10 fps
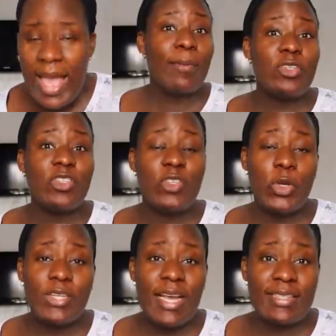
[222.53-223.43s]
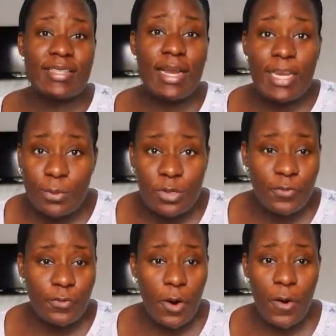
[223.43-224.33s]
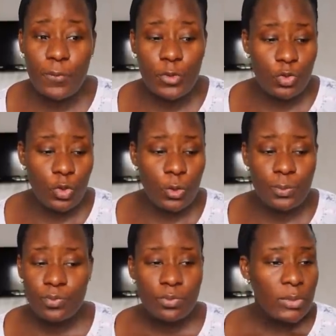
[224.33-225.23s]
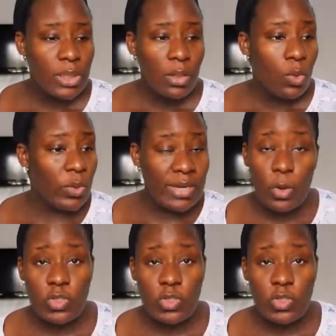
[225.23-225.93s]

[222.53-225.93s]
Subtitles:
I'm going to show you guys clips from, you know, when I